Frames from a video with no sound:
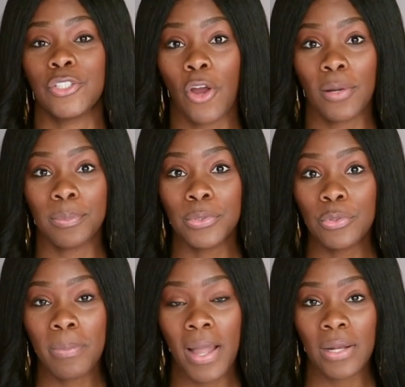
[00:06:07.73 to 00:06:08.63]
dark
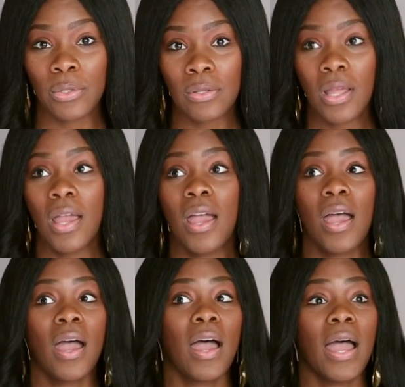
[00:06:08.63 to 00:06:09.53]
blue bottle
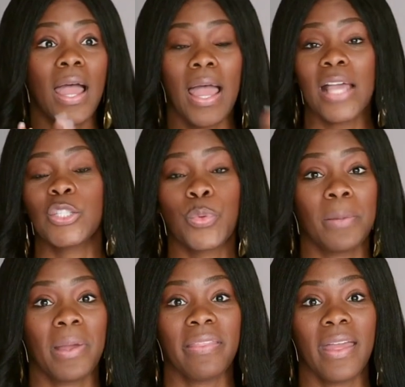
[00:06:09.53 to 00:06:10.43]
I swear
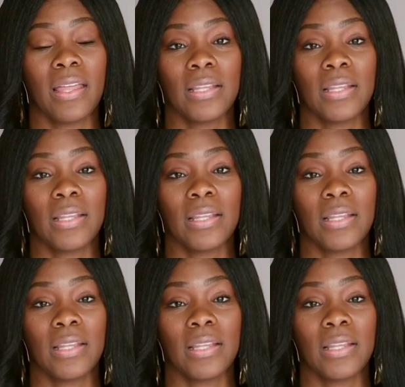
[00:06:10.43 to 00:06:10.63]
by that.